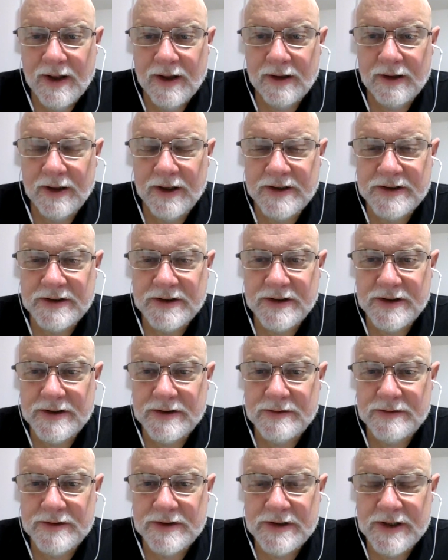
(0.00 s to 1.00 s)
Lust
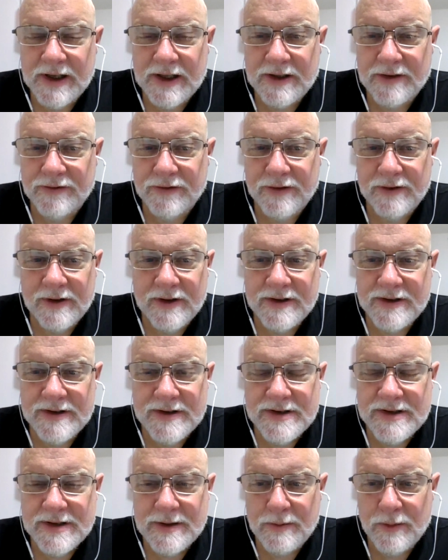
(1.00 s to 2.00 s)
is, stands for is
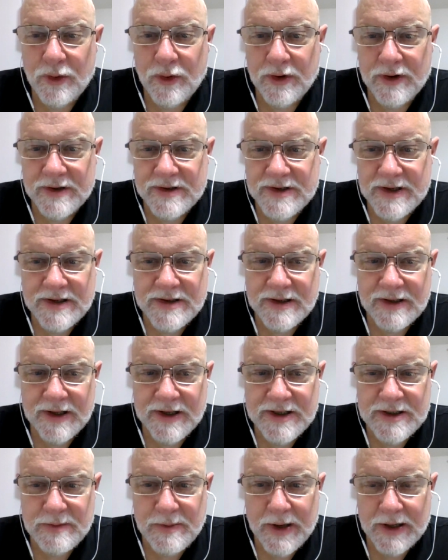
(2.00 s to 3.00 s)
some organization
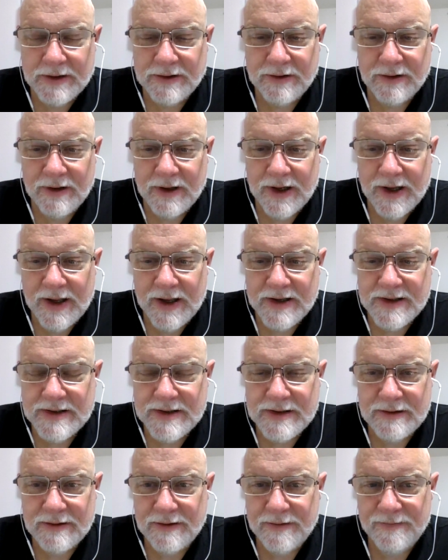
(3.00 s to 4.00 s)
like Spectre I
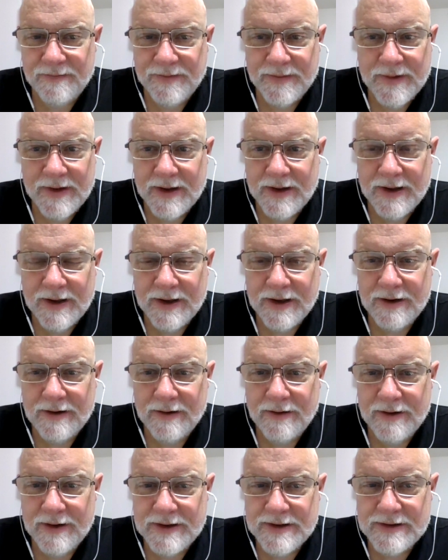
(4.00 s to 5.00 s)
guess or you know
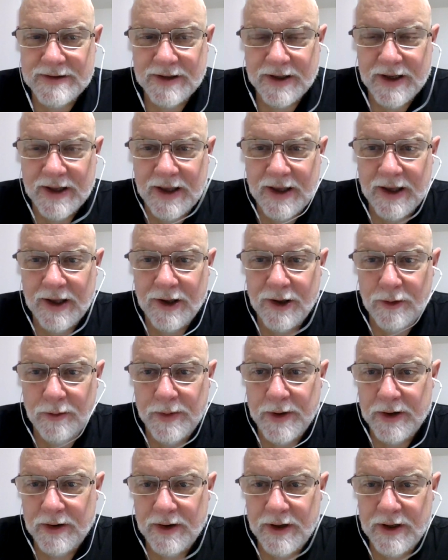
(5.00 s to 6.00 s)
it's like L
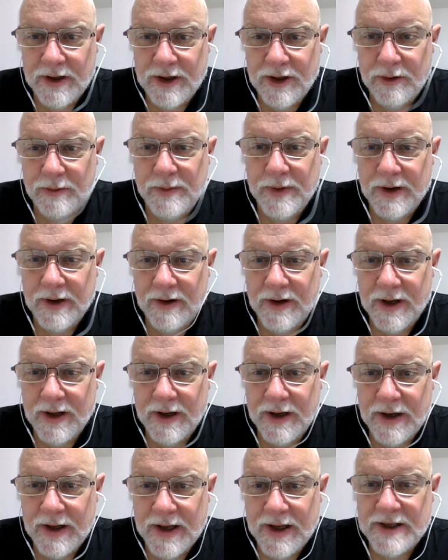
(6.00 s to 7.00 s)
period U
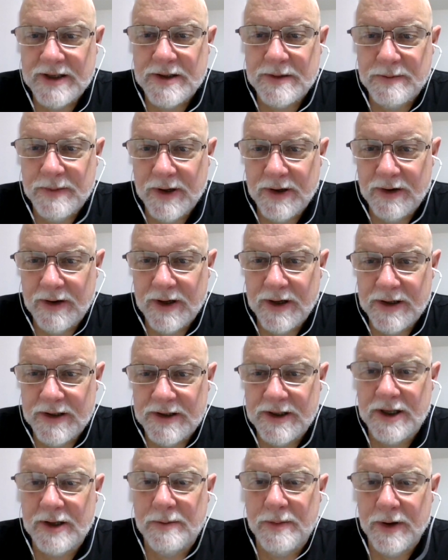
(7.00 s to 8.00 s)
period S period
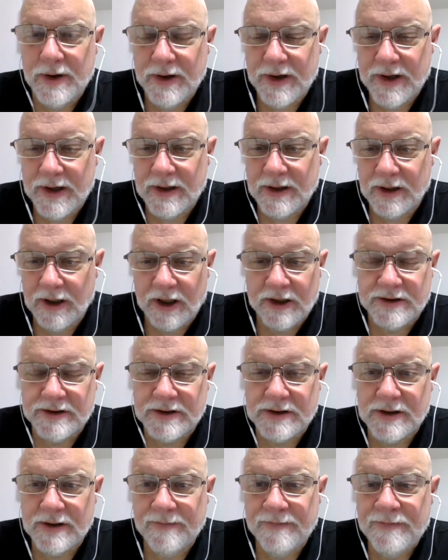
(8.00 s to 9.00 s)
T period
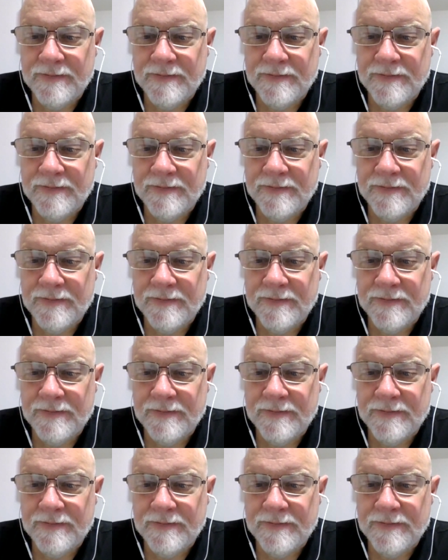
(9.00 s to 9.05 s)
Lust